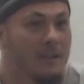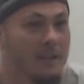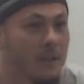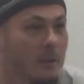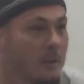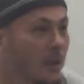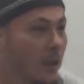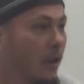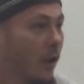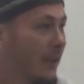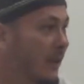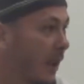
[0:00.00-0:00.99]
You know, if you've got a
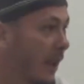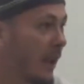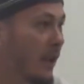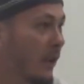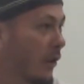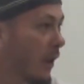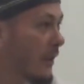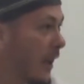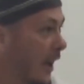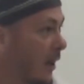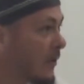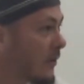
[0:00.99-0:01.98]
nice car, you've got a nice
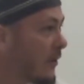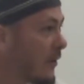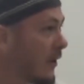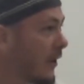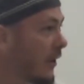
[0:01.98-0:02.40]
house,